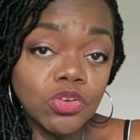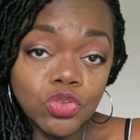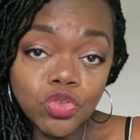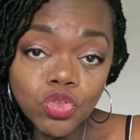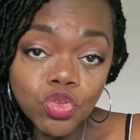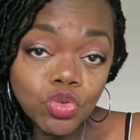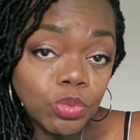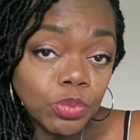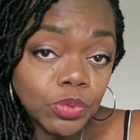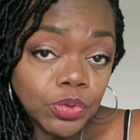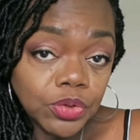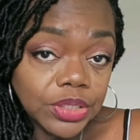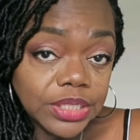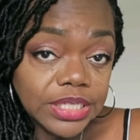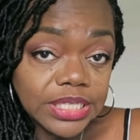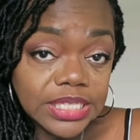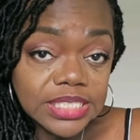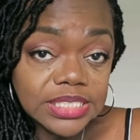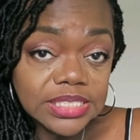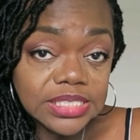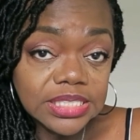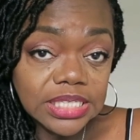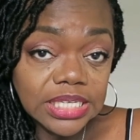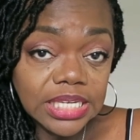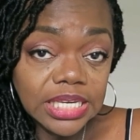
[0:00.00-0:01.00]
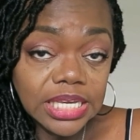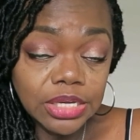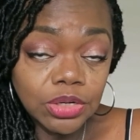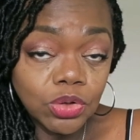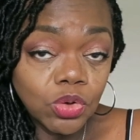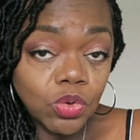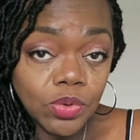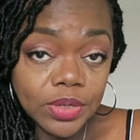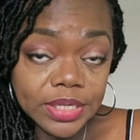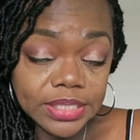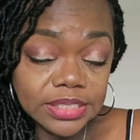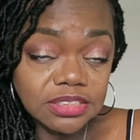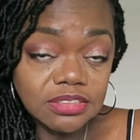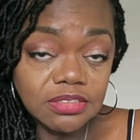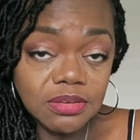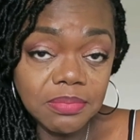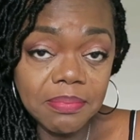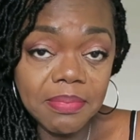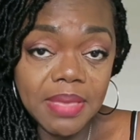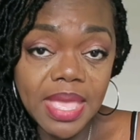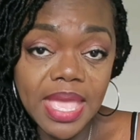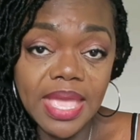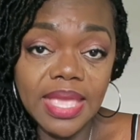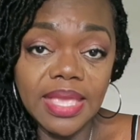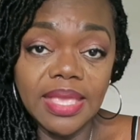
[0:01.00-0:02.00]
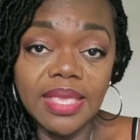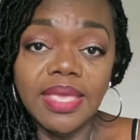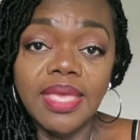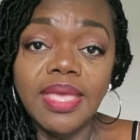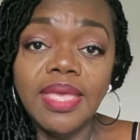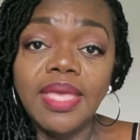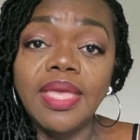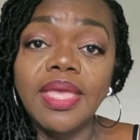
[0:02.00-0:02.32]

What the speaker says: super easy and quick to make